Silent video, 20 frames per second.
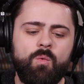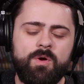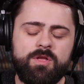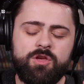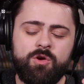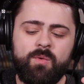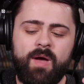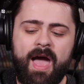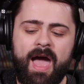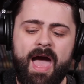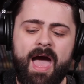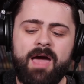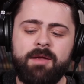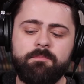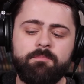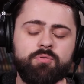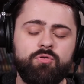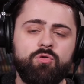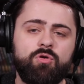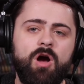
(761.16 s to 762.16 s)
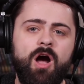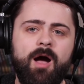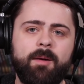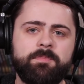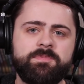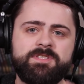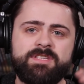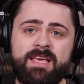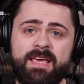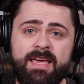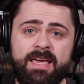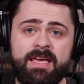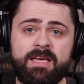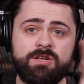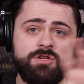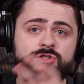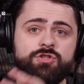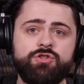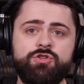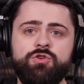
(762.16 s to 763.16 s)
When you add props
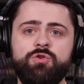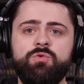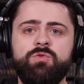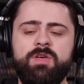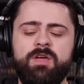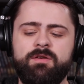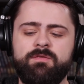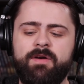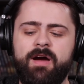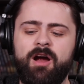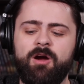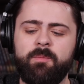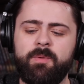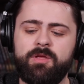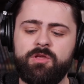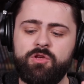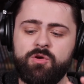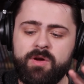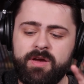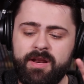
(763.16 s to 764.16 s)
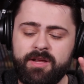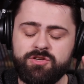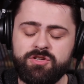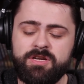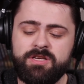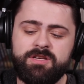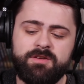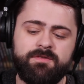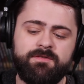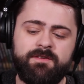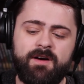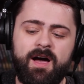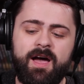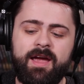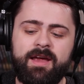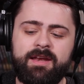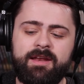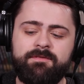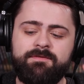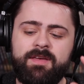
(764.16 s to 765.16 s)
into the environment, you can actually
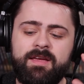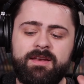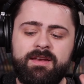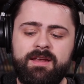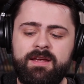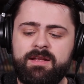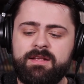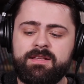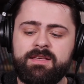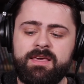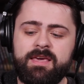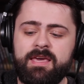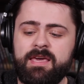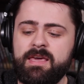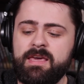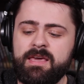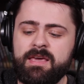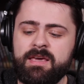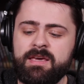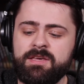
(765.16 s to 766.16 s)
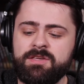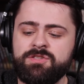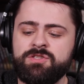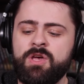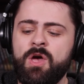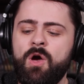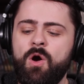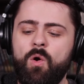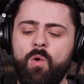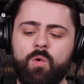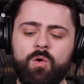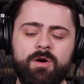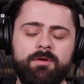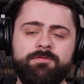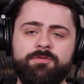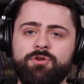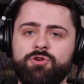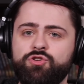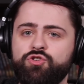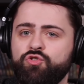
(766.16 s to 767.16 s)
define if they need keys or
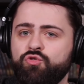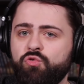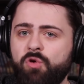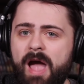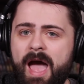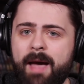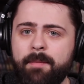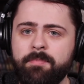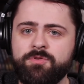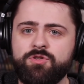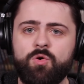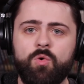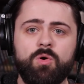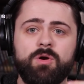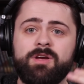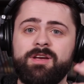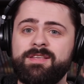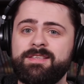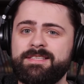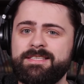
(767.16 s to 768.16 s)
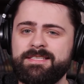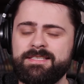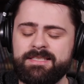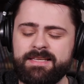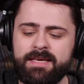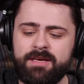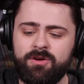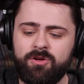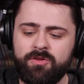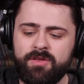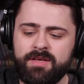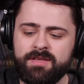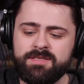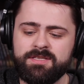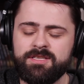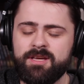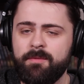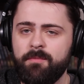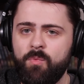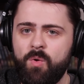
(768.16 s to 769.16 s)
if they're trapped or concealed in
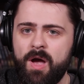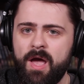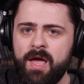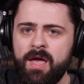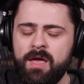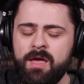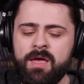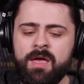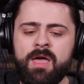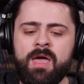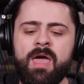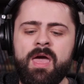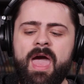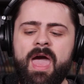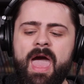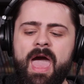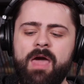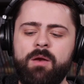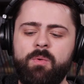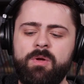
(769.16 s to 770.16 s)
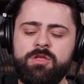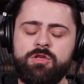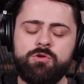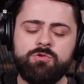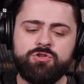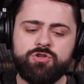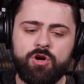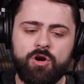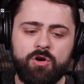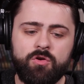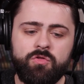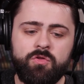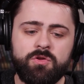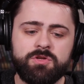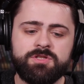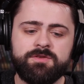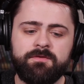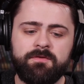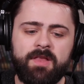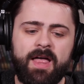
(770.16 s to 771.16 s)
some way. And when you turn
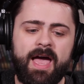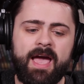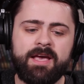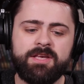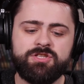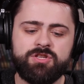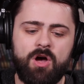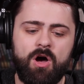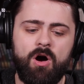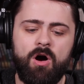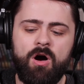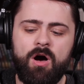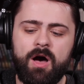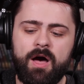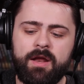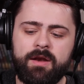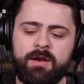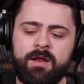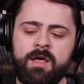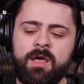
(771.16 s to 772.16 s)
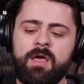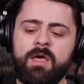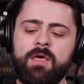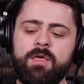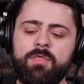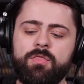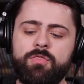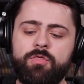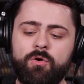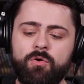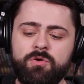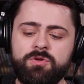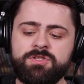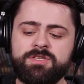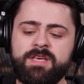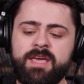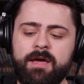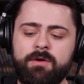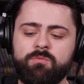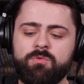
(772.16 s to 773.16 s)
those flags on, those
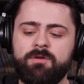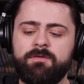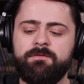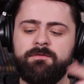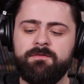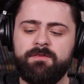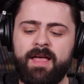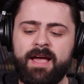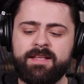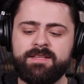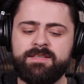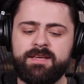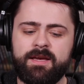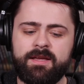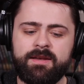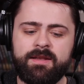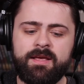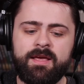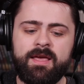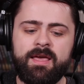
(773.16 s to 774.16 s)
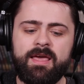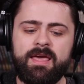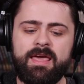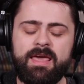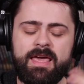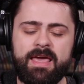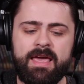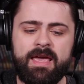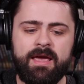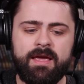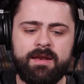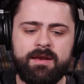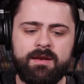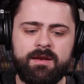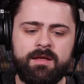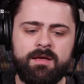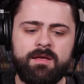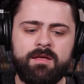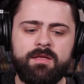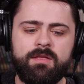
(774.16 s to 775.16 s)
get reflected
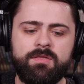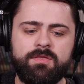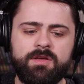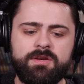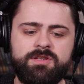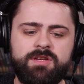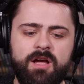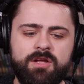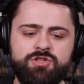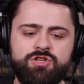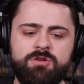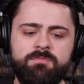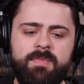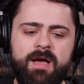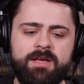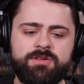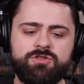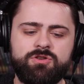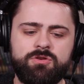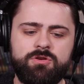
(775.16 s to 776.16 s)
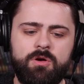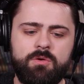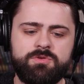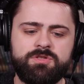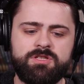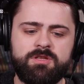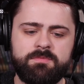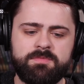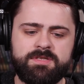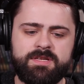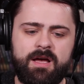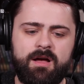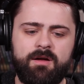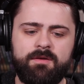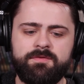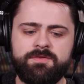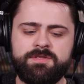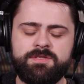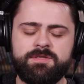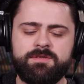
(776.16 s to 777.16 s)
in the Dungeon Master notes
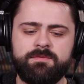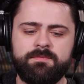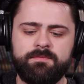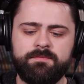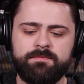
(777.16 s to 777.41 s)
themselves.